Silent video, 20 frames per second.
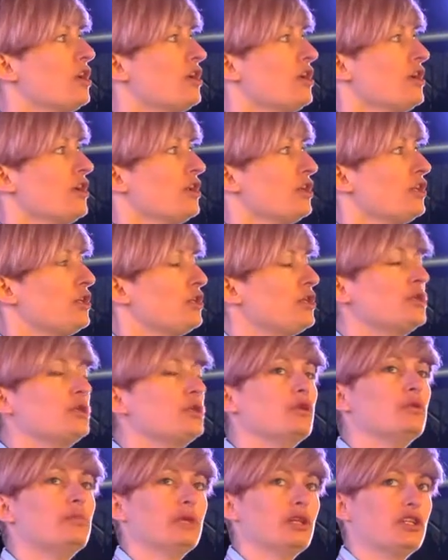
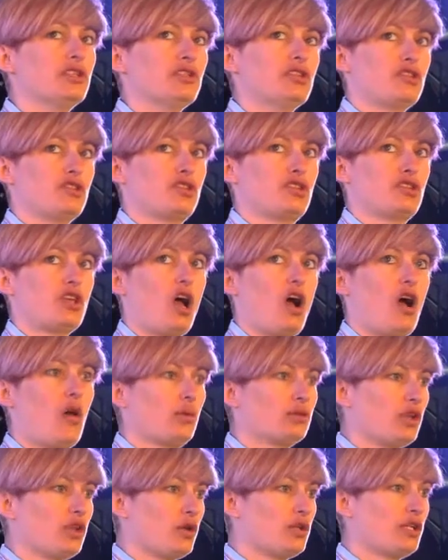humans. I
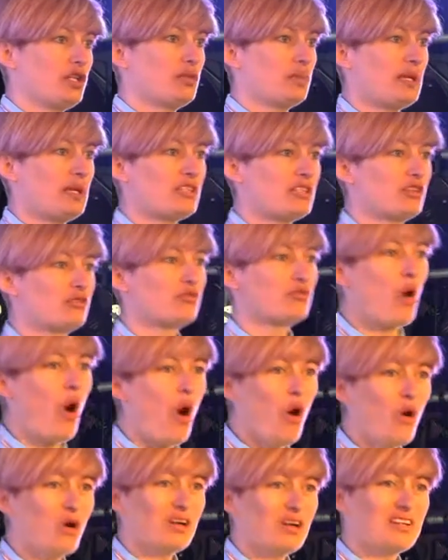would only speak to
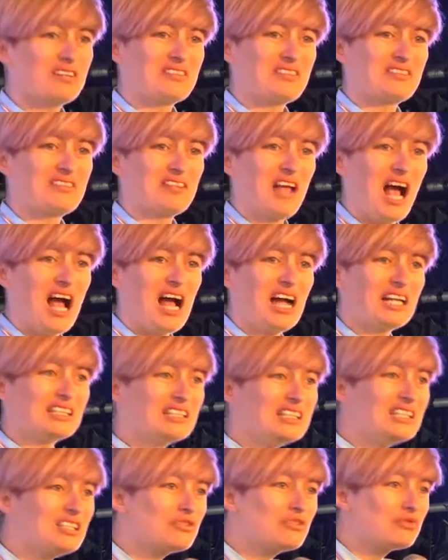rocks. I had
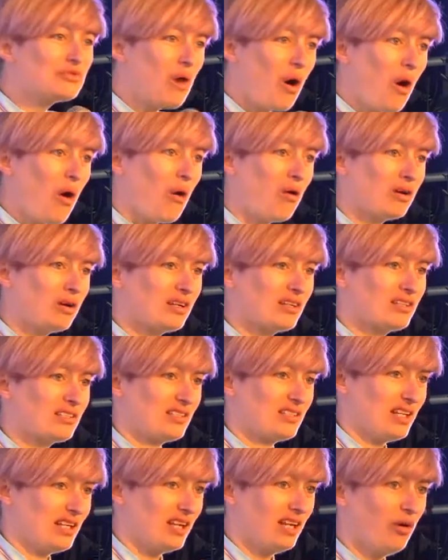these rocks
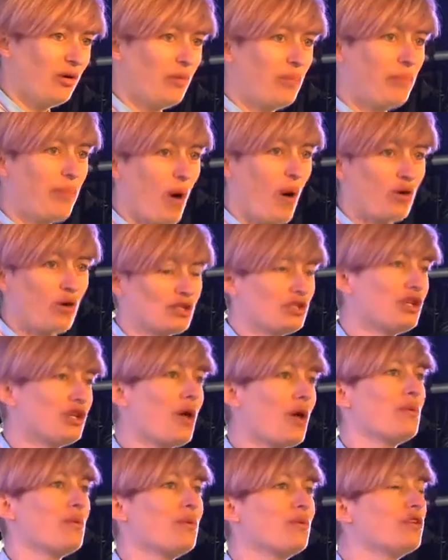in a little box. You know,
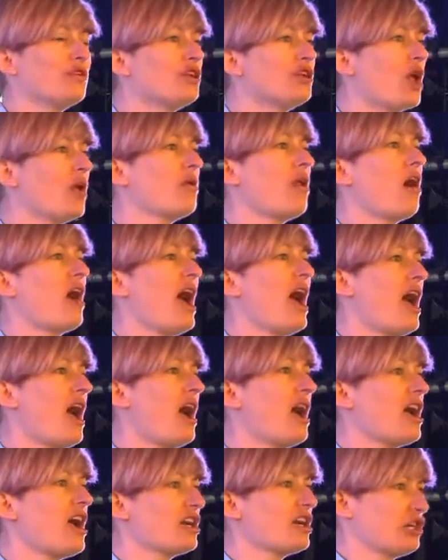
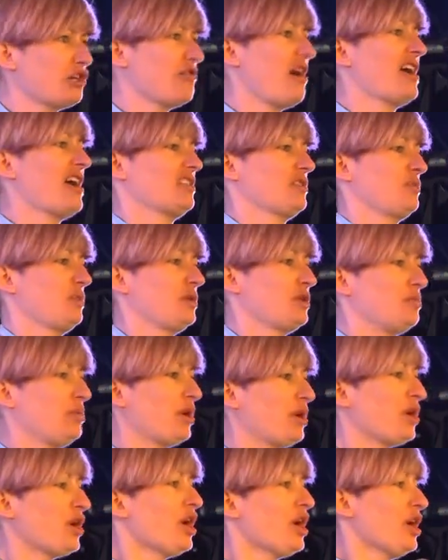like crest when you
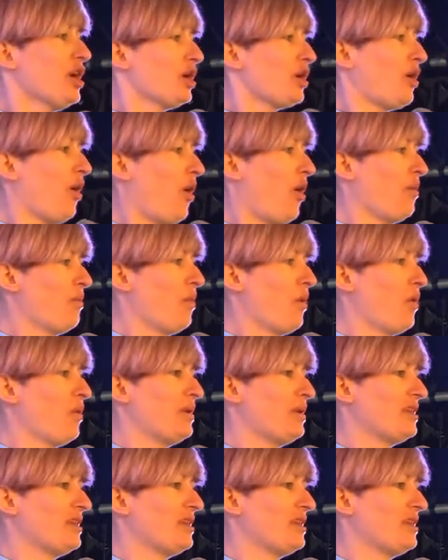put cotton wool in